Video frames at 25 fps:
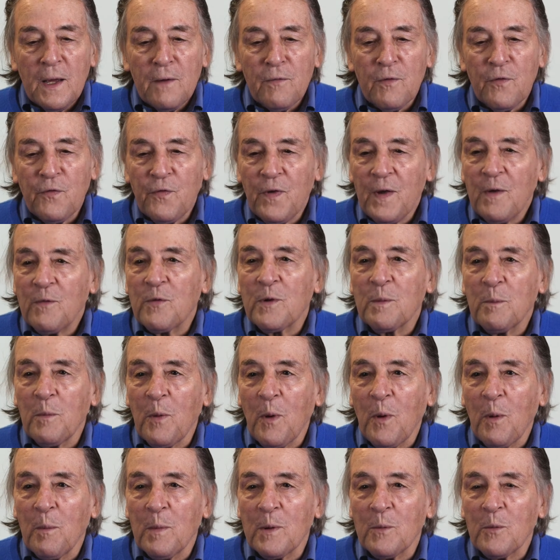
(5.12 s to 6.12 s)
have a favorite
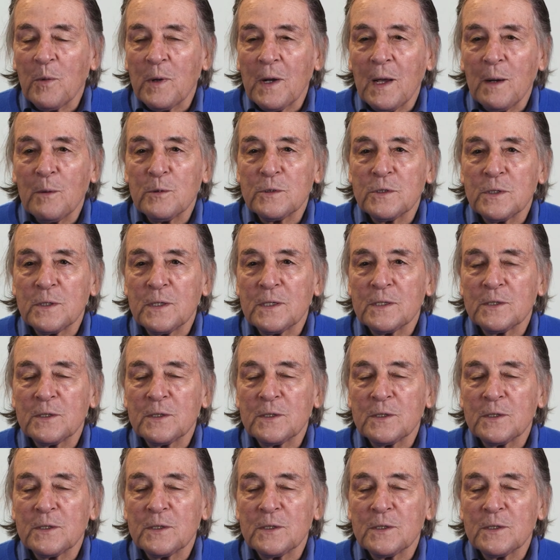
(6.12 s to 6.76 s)
moment when I was in